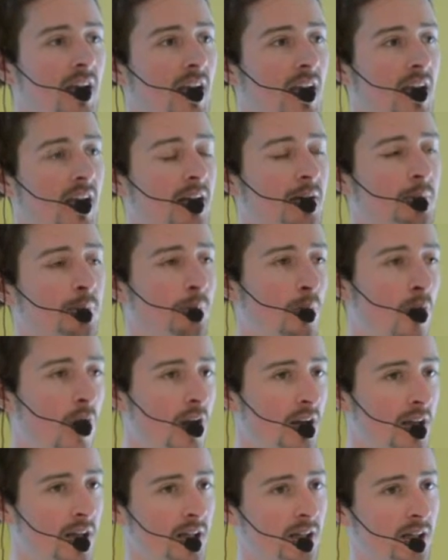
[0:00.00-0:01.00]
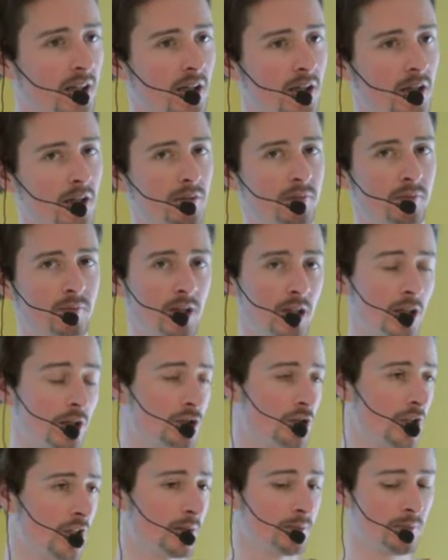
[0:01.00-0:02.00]
in Berlin really
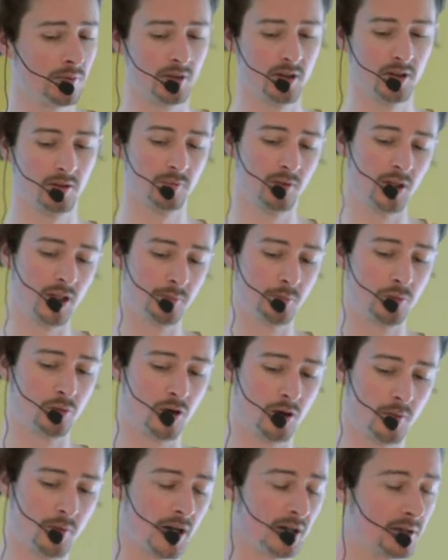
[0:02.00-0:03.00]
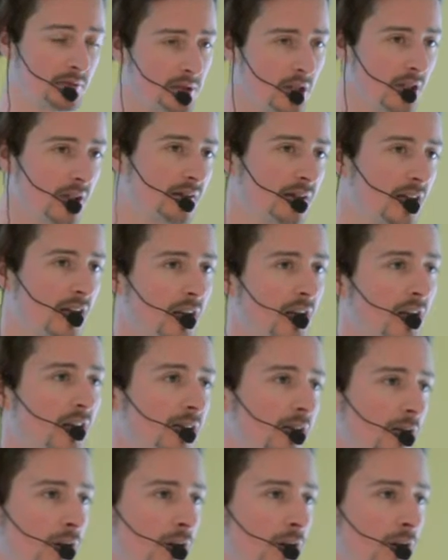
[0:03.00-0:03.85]
cheap, really poor, but he said it's